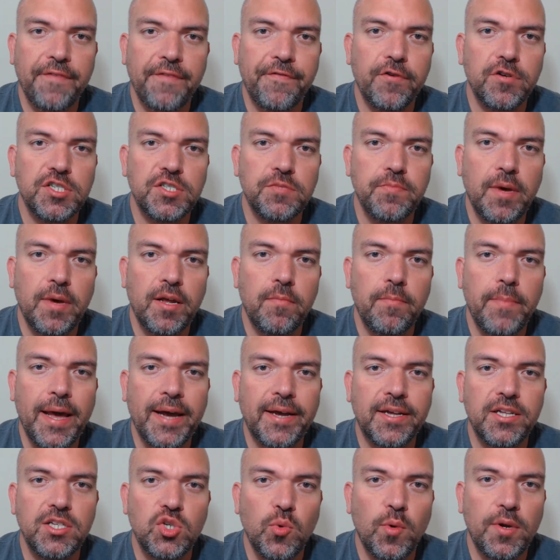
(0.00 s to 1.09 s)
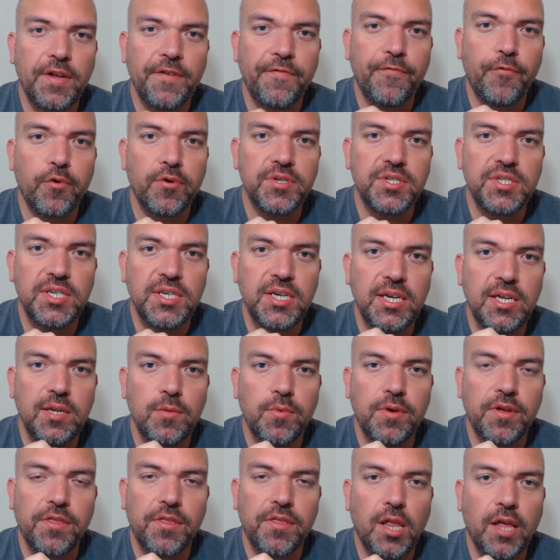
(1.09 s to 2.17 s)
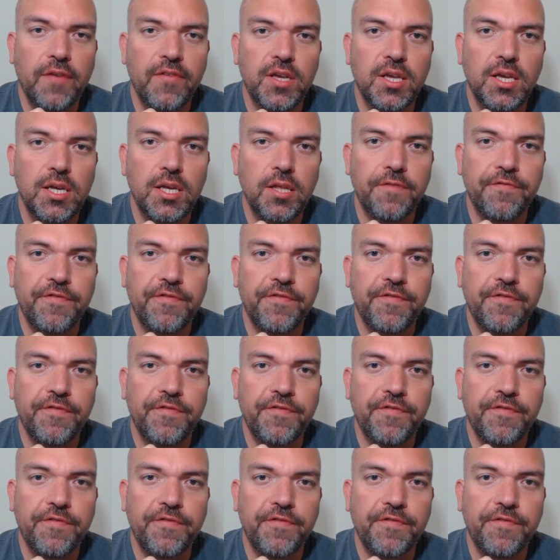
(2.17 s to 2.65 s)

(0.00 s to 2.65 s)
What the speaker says: First met him back in 2014 with Love It Kill